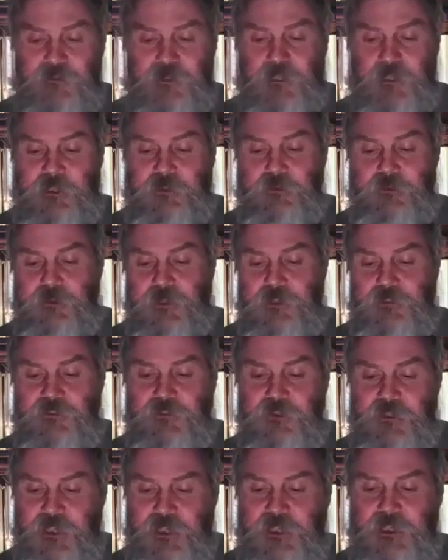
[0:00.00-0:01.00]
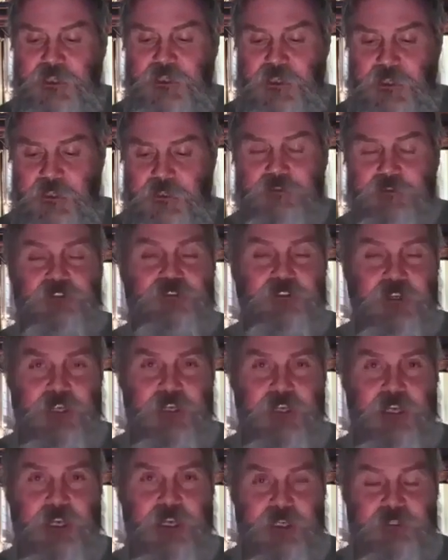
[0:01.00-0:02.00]
The book of Ezekiel is the key
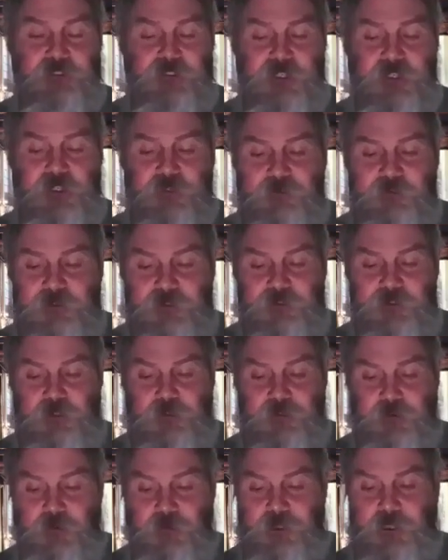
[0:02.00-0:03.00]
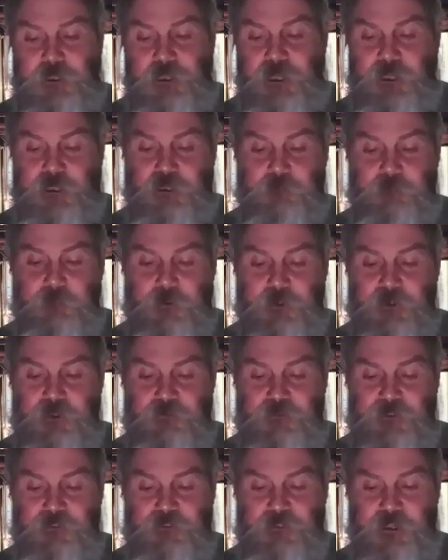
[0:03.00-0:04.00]
to understanding Isaiah 53.
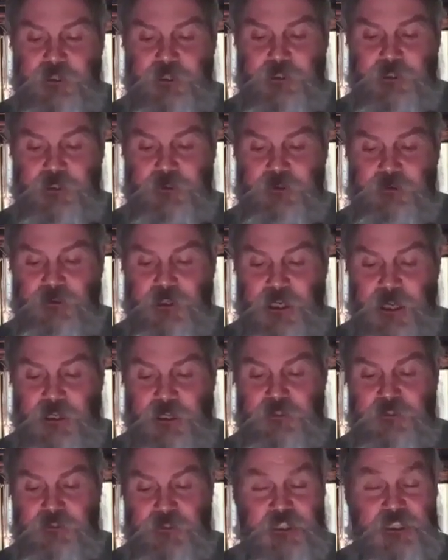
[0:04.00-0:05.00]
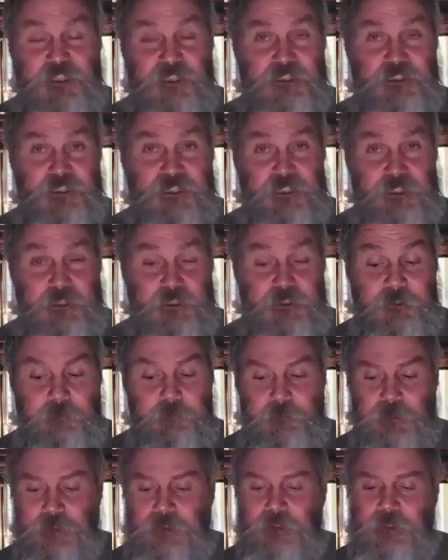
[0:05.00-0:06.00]
In the book of Ezekiel, God
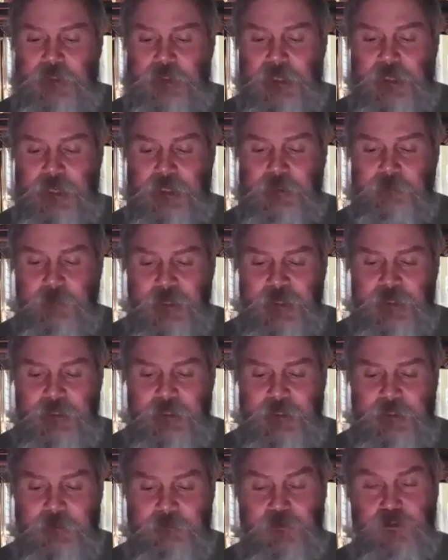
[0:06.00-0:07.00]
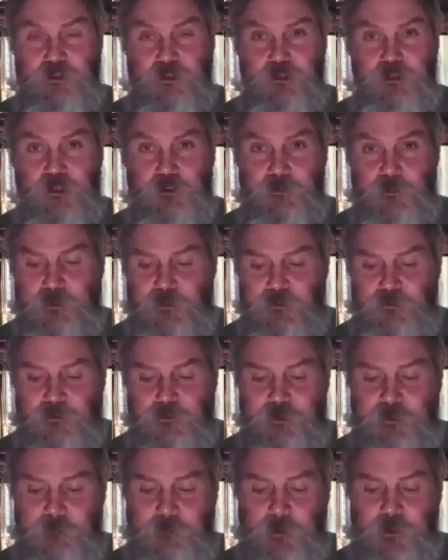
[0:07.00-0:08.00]
sees him and made him
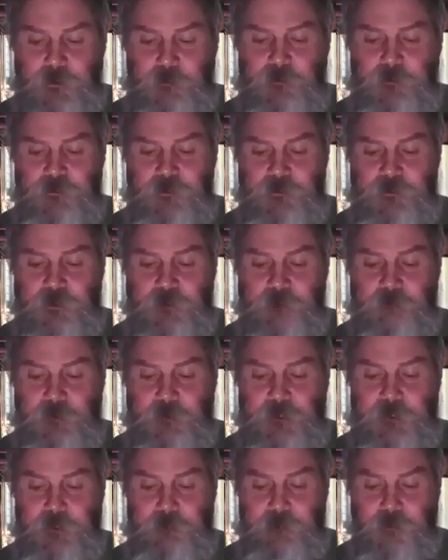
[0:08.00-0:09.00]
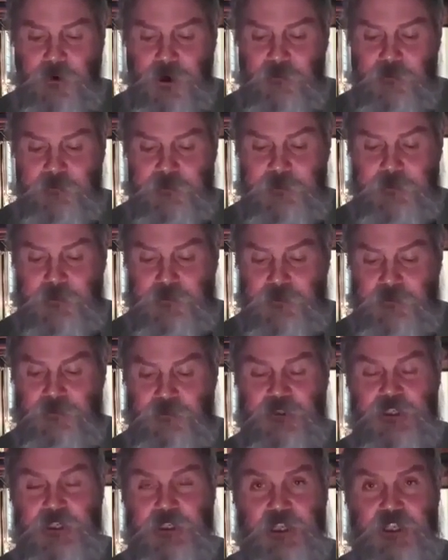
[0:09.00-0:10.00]
suitable for the purpose of being a
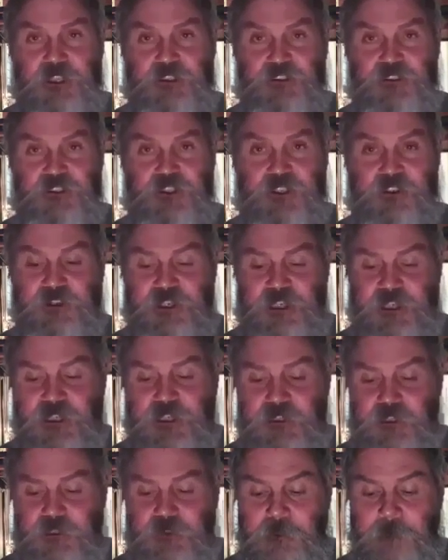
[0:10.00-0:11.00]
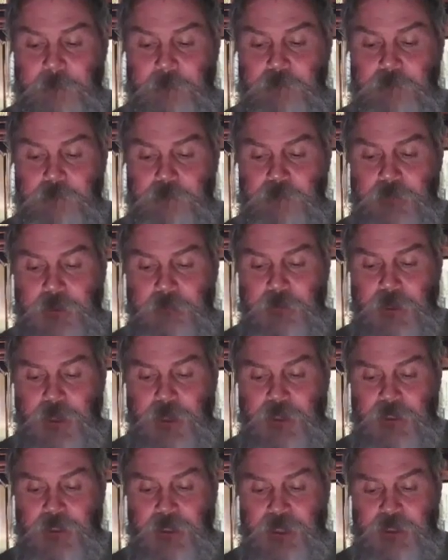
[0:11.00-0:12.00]
prophet to the Assyria
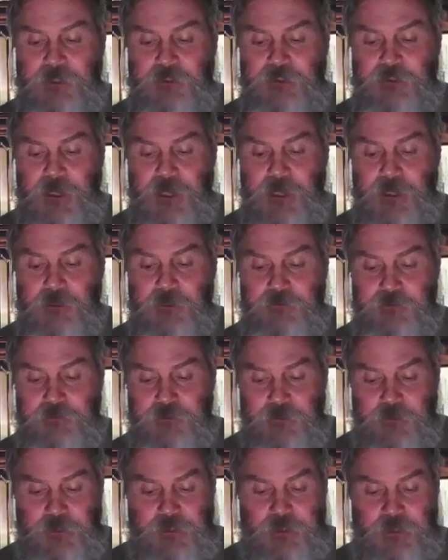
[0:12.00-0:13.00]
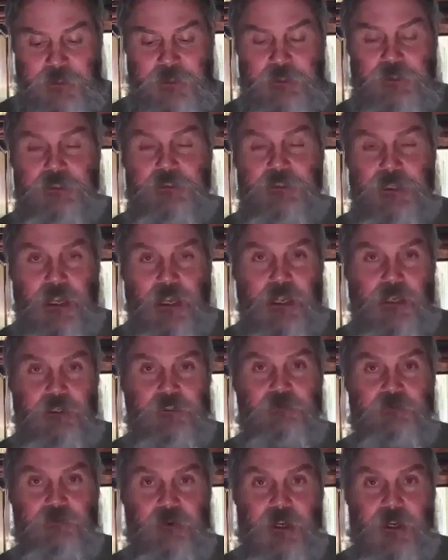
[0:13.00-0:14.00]
Babylon exiles
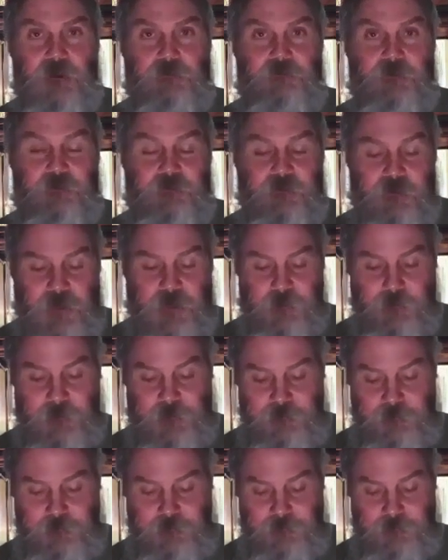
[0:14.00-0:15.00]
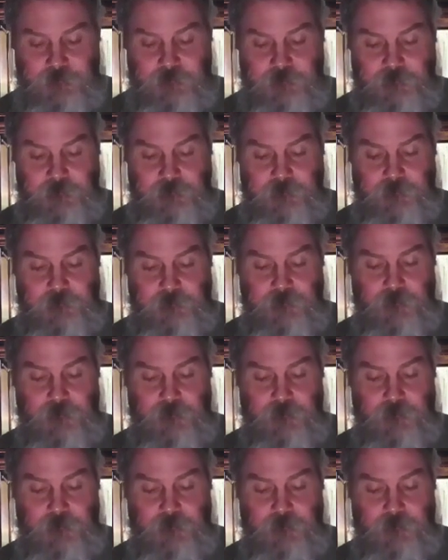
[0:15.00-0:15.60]
in God's fire refinement.